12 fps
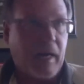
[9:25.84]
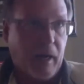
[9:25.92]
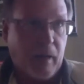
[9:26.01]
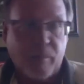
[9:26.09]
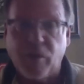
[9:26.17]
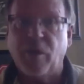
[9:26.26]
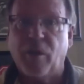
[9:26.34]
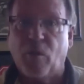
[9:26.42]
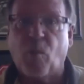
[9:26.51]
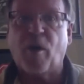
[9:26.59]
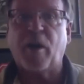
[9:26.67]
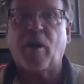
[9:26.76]
come to
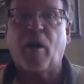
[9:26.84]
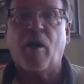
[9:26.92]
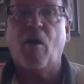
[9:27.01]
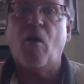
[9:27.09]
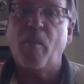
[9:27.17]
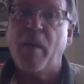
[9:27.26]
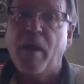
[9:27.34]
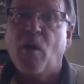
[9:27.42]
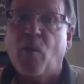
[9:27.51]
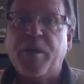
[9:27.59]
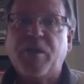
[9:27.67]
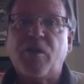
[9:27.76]
work at our home.
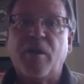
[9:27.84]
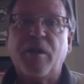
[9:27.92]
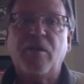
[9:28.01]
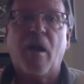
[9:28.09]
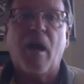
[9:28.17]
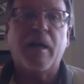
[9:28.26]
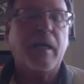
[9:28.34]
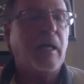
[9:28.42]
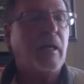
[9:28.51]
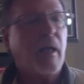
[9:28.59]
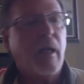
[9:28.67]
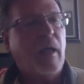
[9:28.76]
We started
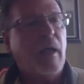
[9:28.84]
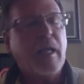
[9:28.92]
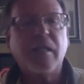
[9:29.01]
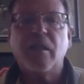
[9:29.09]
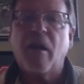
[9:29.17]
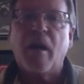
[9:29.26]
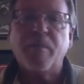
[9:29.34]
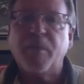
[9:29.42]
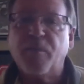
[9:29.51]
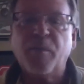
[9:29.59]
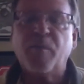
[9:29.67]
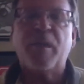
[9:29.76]
talking. He's an
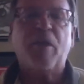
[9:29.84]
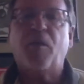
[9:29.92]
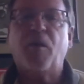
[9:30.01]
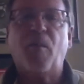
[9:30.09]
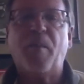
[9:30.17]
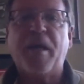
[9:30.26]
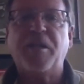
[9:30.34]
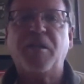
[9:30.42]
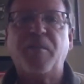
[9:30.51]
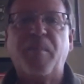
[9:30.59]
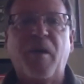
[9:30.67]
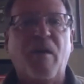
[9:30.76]
entrepreneurial-based
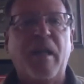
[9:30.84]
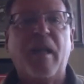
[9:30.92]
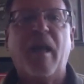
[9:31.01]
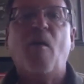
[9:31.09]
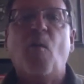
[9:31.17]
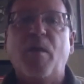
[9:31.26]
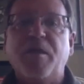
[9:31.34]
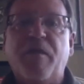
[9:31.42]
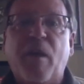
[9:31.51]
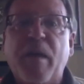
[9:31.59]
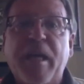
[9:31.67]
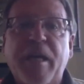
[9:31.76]
spirit, was
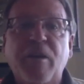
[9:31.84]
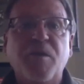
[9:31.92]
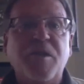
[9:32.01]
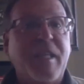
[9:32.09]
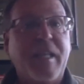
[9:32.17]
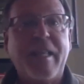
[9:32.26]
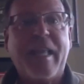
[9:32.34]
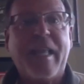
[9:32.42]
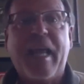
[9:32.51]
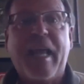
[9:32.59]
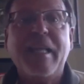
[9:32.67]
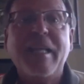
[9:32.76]
very interested in the
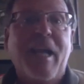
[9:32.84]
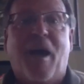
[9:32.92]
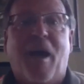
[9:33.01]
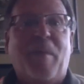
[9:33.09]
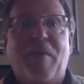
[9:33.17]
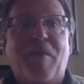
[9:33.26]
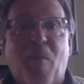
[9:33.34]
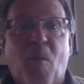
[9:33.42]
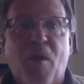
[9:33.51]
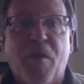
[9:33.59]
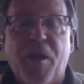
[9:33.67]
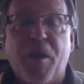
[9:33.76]
income even
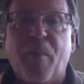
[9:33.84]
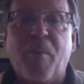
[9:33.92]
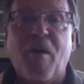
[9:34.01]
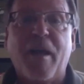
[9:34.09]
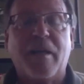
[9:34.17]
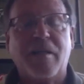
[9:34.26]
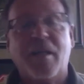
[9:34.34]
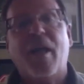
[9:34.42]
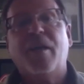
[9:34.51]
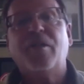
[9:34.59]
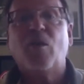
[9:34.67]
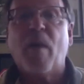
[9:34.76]
more than the products.
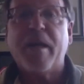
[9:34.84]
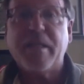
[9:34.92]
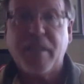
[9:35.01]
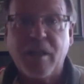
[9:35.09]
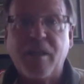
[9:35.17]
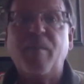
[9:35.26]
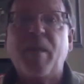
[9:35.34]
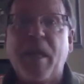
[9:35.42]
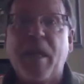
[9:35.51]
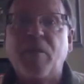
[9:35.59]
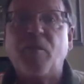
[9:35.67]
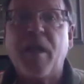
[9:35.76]
So I sent him the
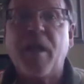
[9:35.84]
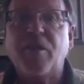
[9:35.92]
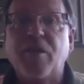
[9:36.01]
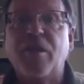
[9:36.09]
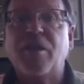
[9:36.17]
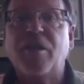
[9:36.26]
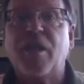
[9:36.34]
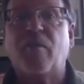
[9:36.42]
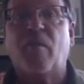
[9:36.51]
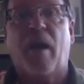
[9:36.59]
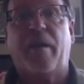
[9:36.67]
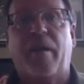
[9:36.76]
introduction to
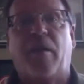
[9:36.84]
Sunrider